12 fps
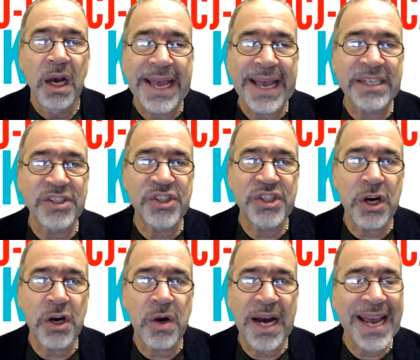And
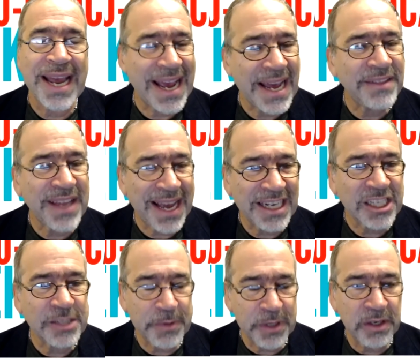so I had that
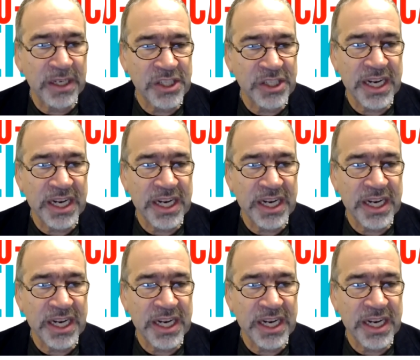experience